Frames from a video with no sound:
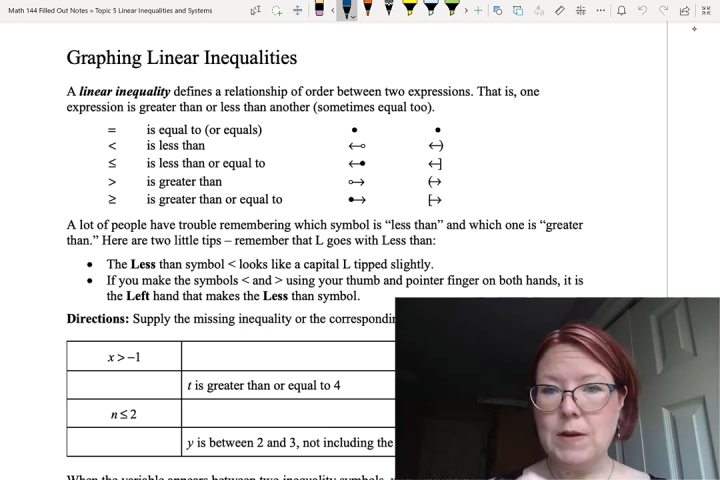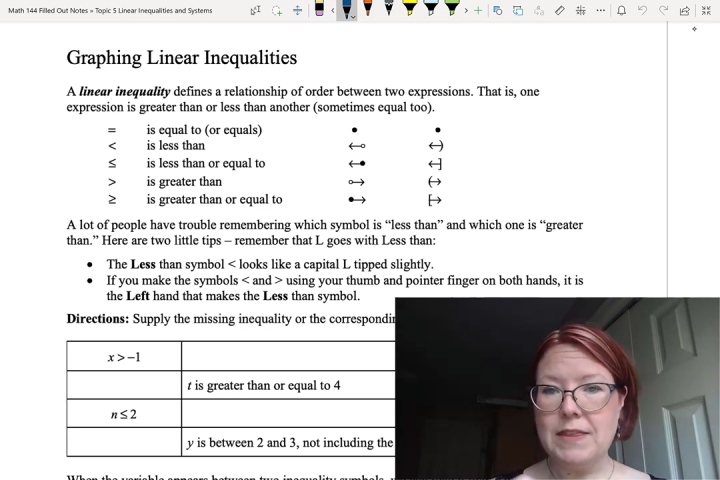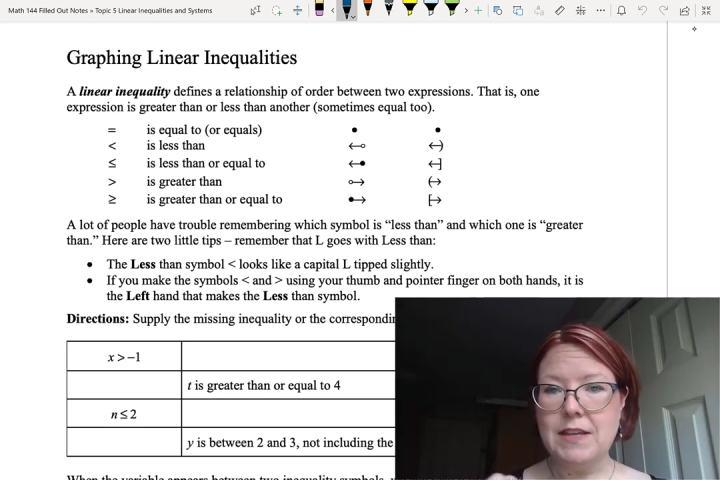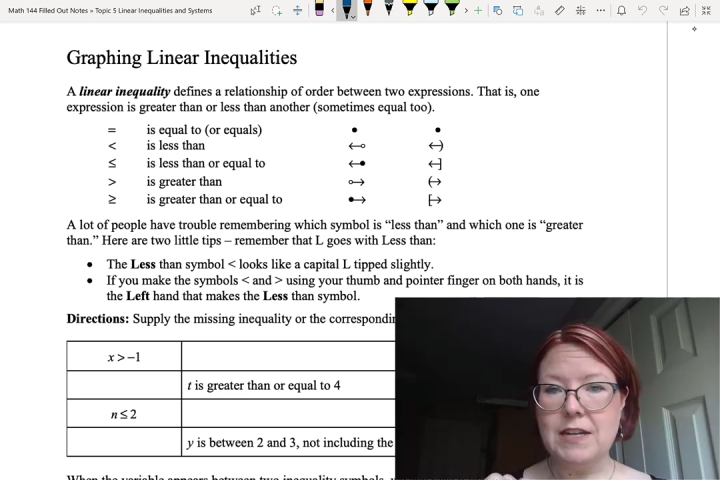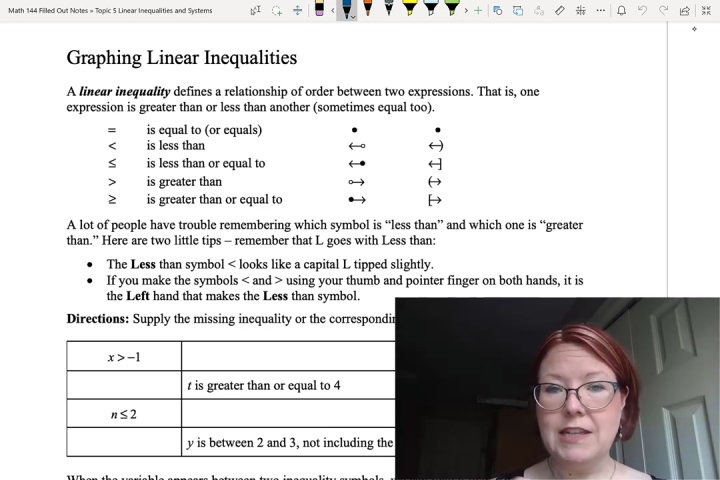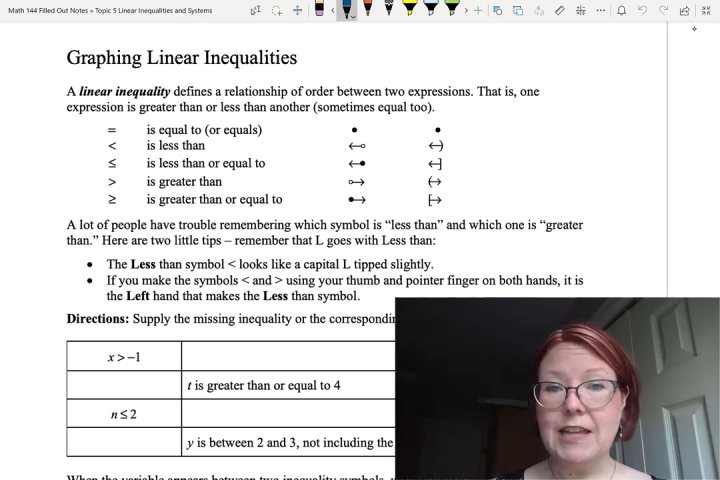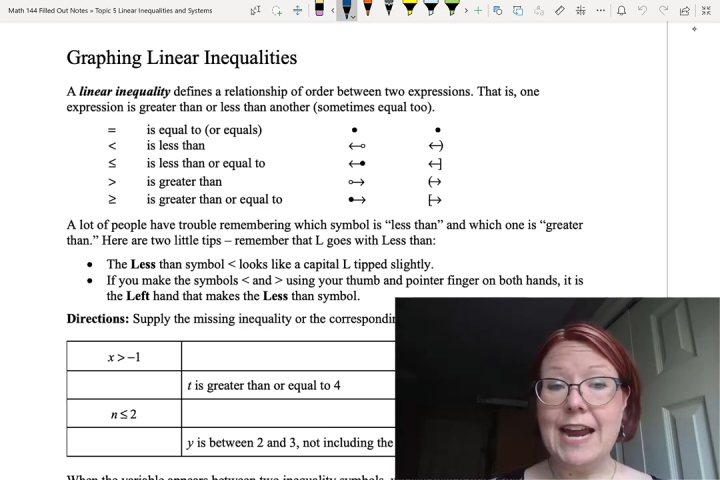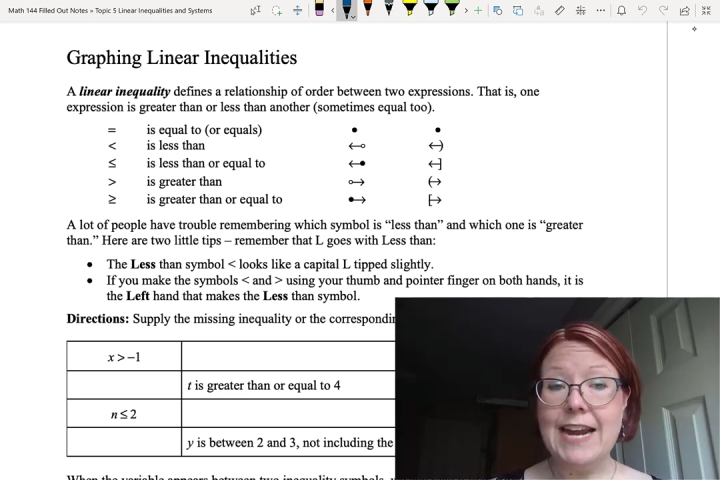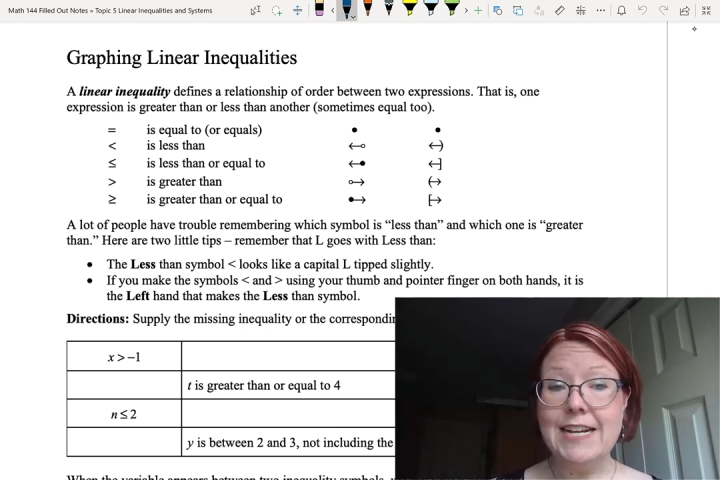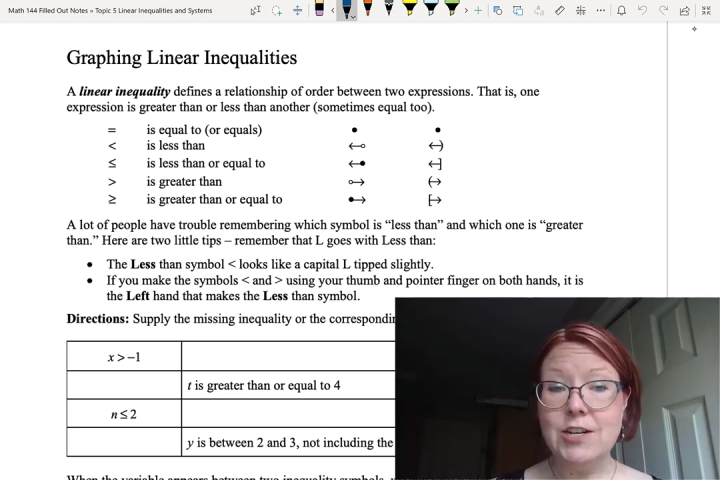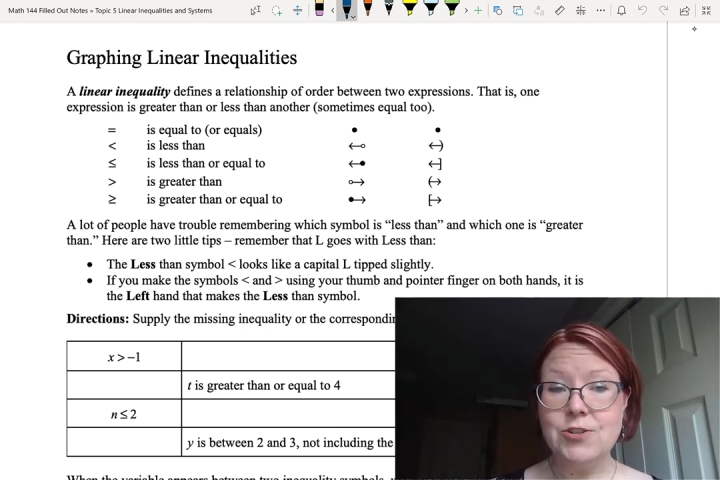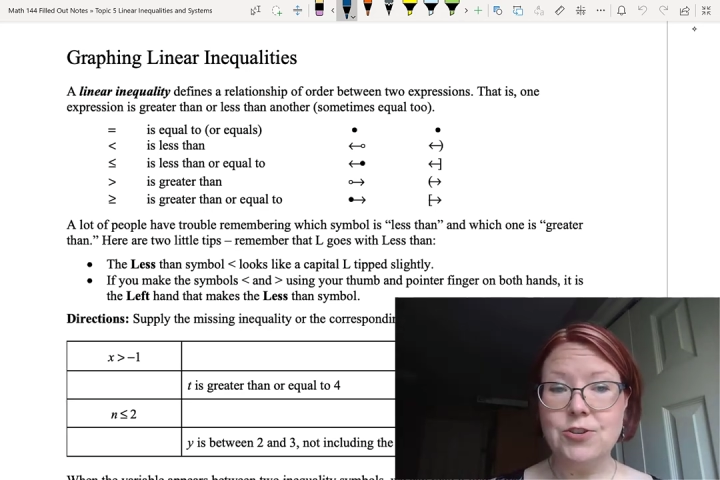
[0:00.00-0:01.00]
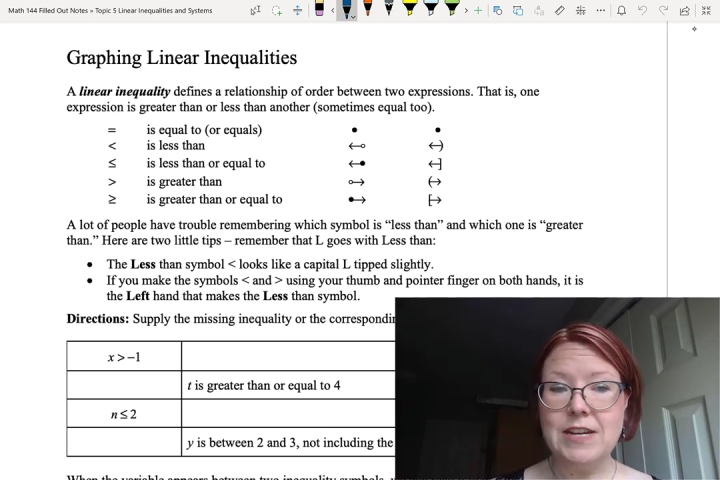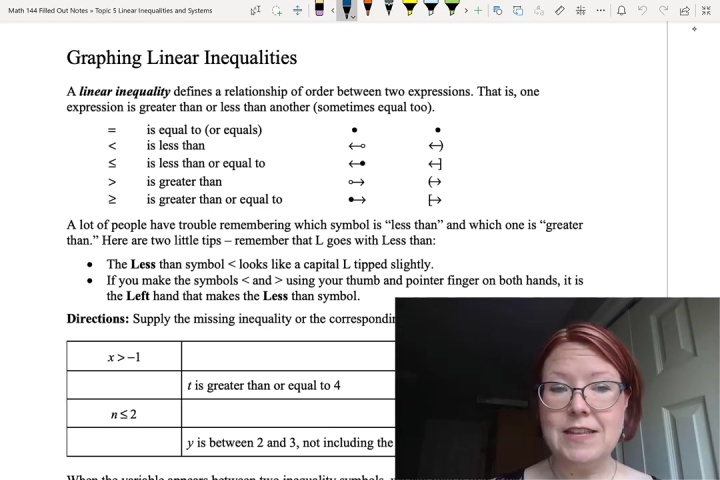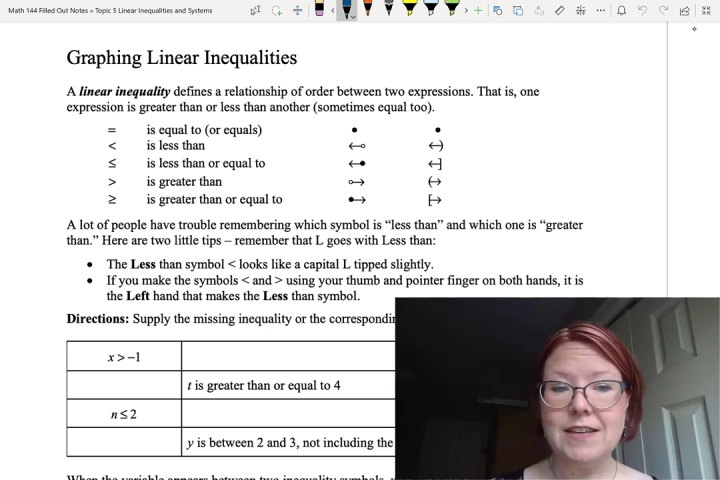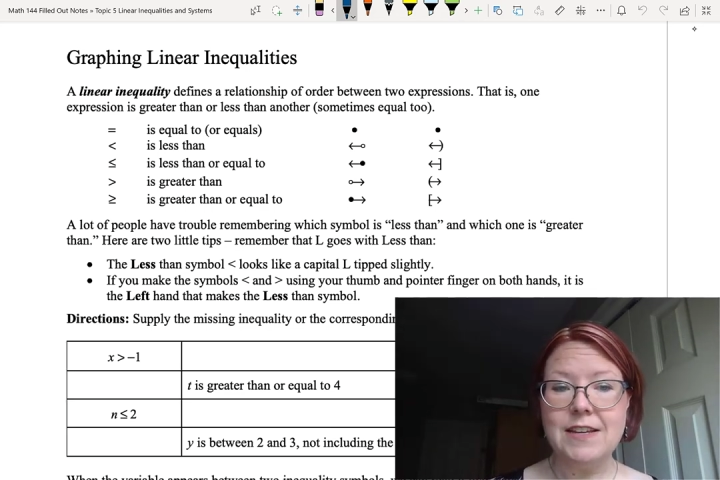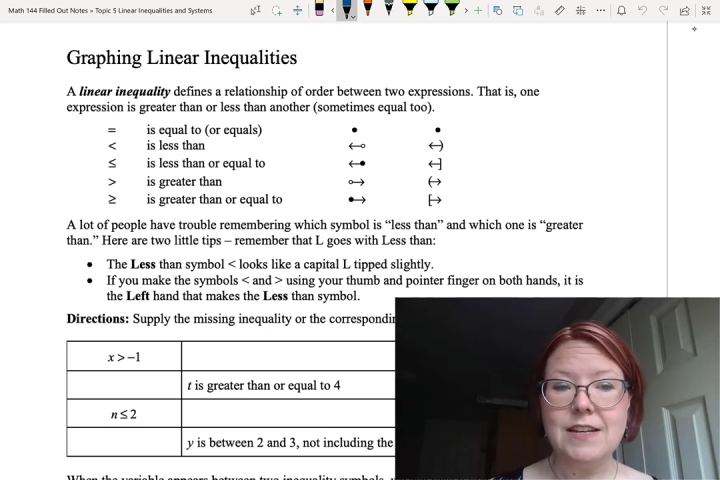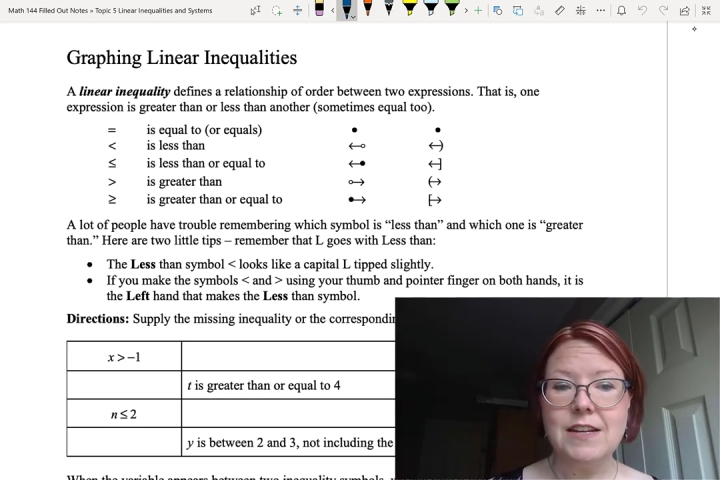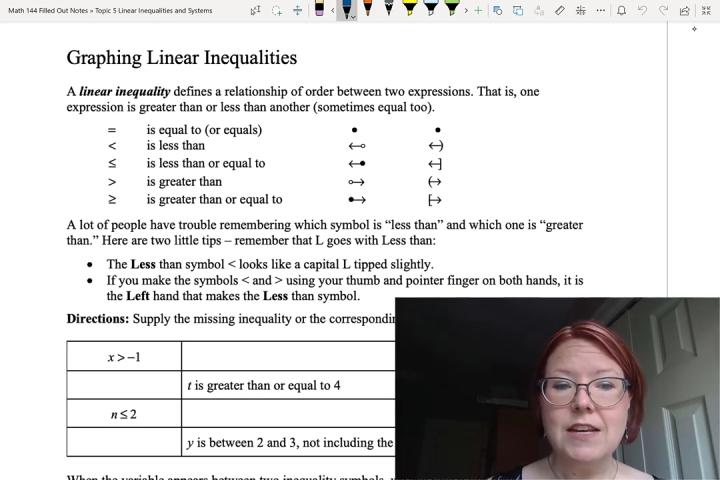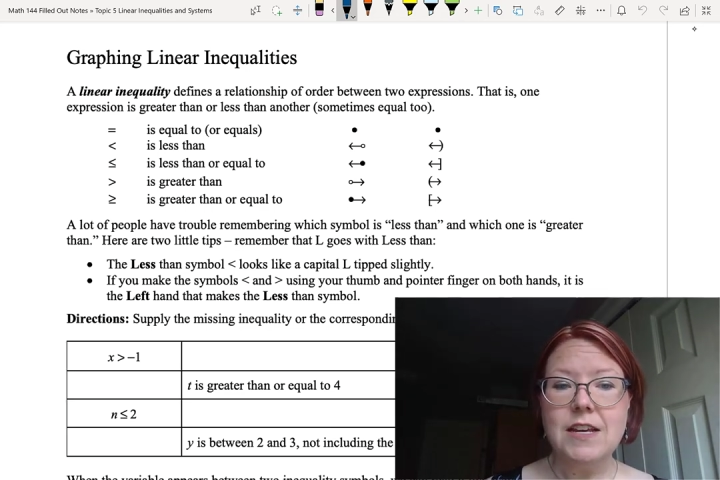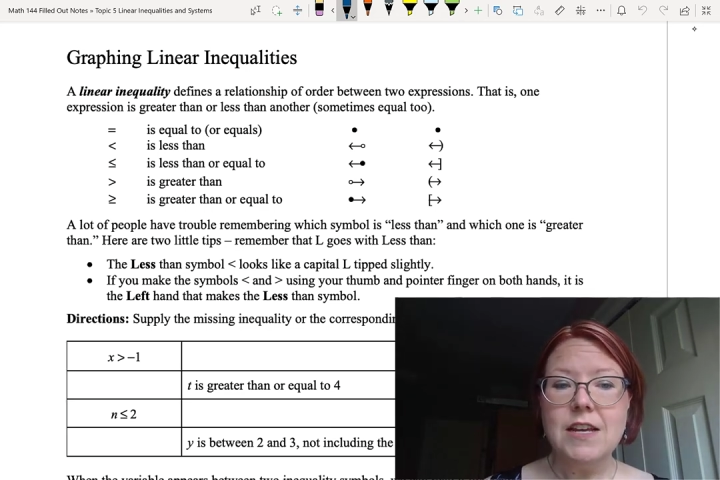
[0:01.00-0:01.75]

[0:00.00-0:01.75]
with a line underneath it,